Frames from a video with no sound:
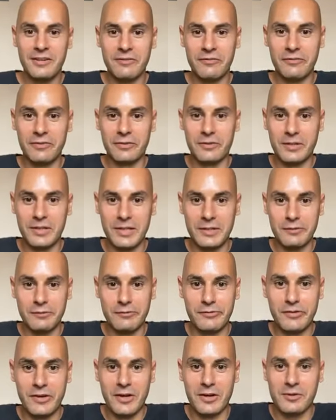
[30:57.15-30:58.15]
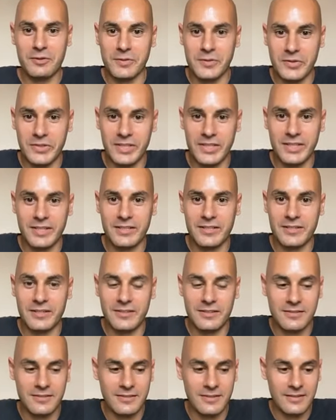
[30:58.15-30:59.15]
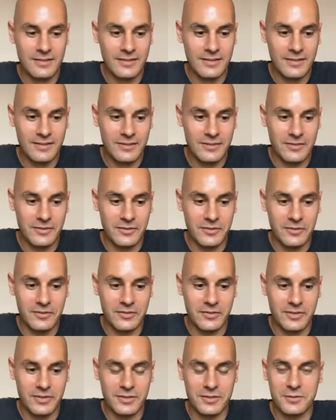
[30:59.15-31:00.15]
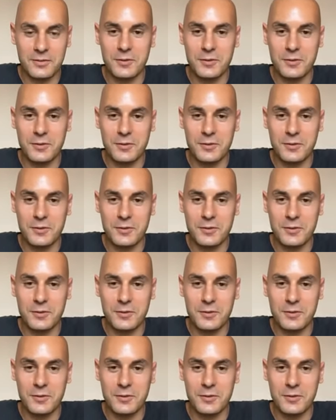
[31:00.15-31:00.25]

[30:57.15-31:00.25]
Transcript: a little far on the